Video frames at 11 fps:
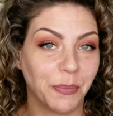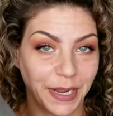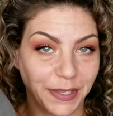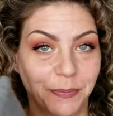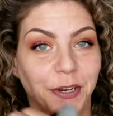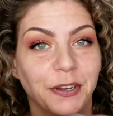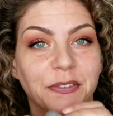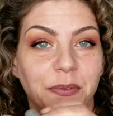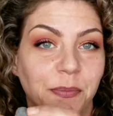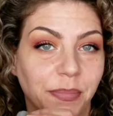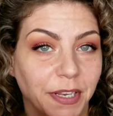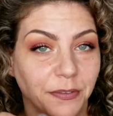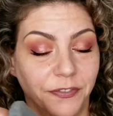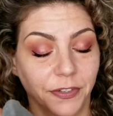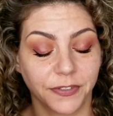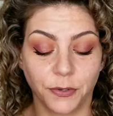my experience with the
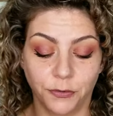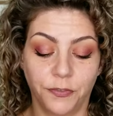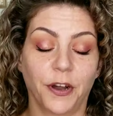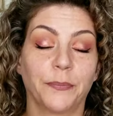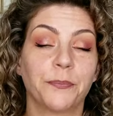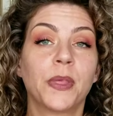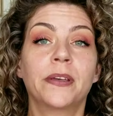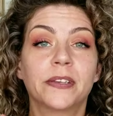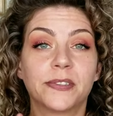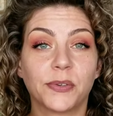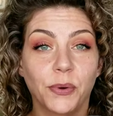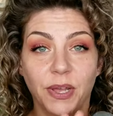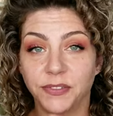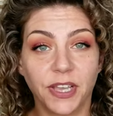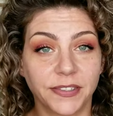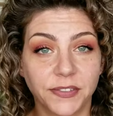Blendiful so far. So as
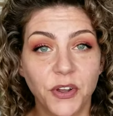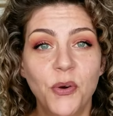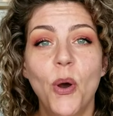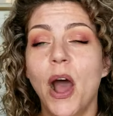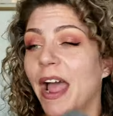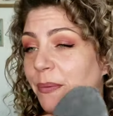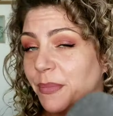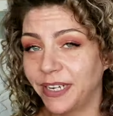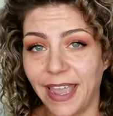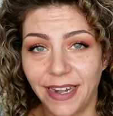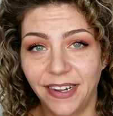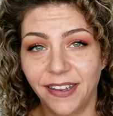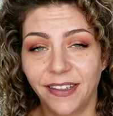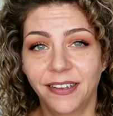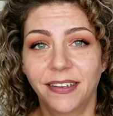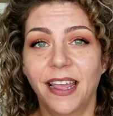you guys know, I'm in
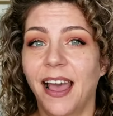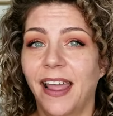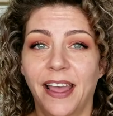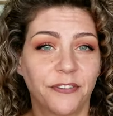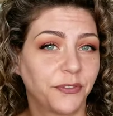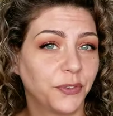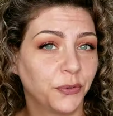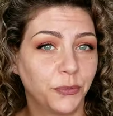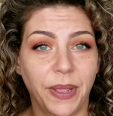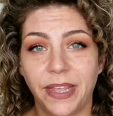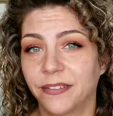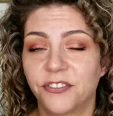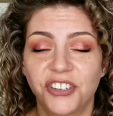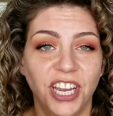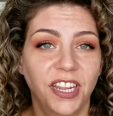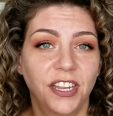Canada. I have to pay
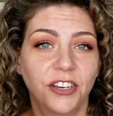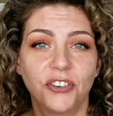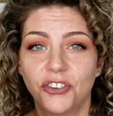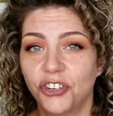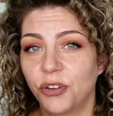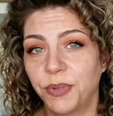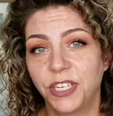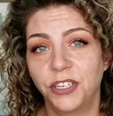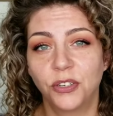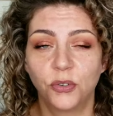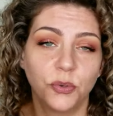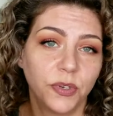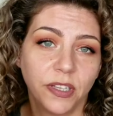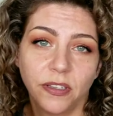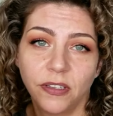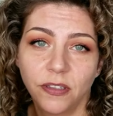exchange, shipping,
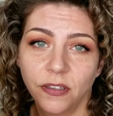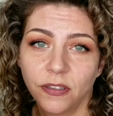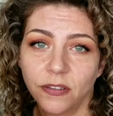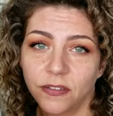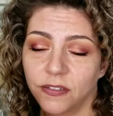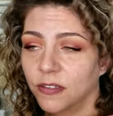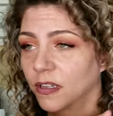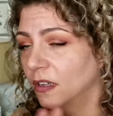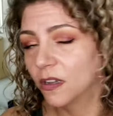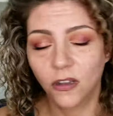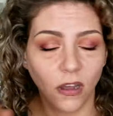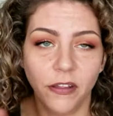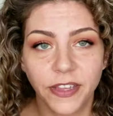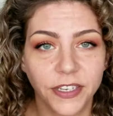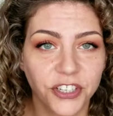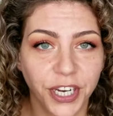duties, all
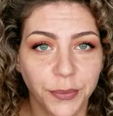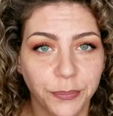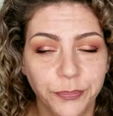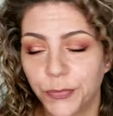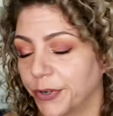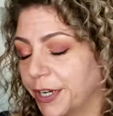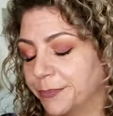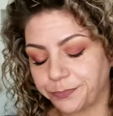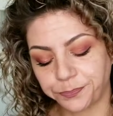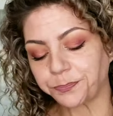that jam, right?